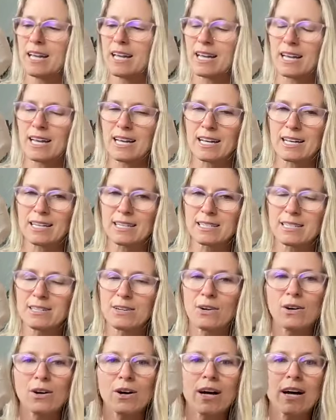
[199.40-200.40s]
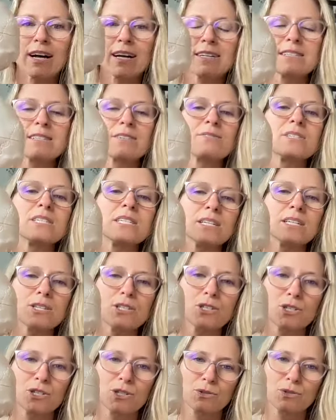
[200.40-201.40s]
and all kinds of
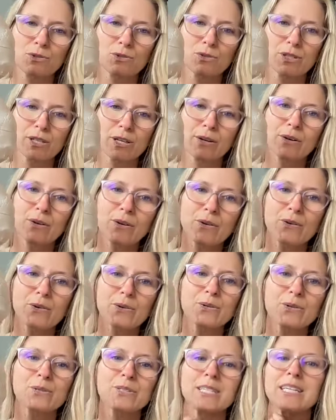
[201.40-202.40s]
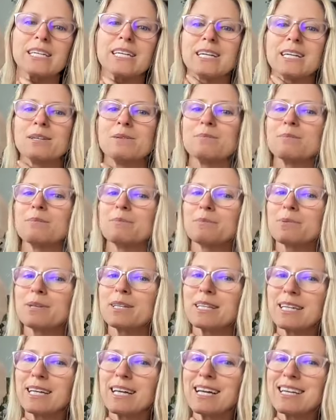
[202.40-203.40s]
tissues that hold it in
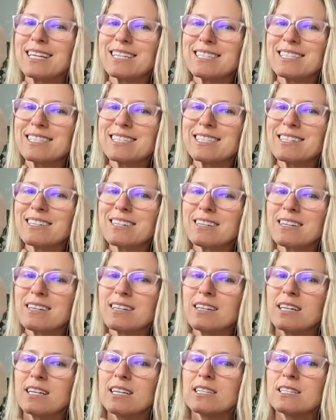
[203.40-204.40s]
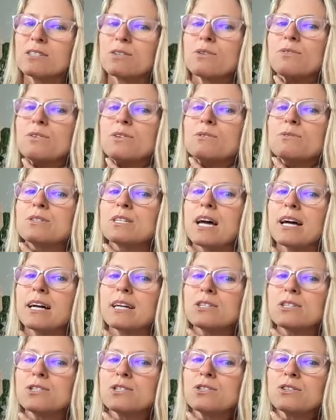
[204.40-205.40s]
place. So if you
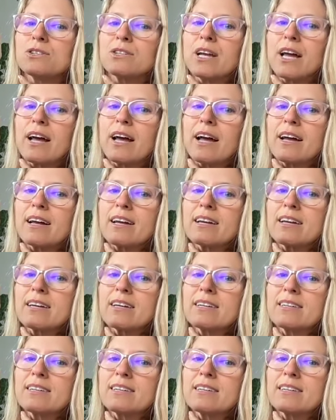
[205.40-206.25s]
touch your neck,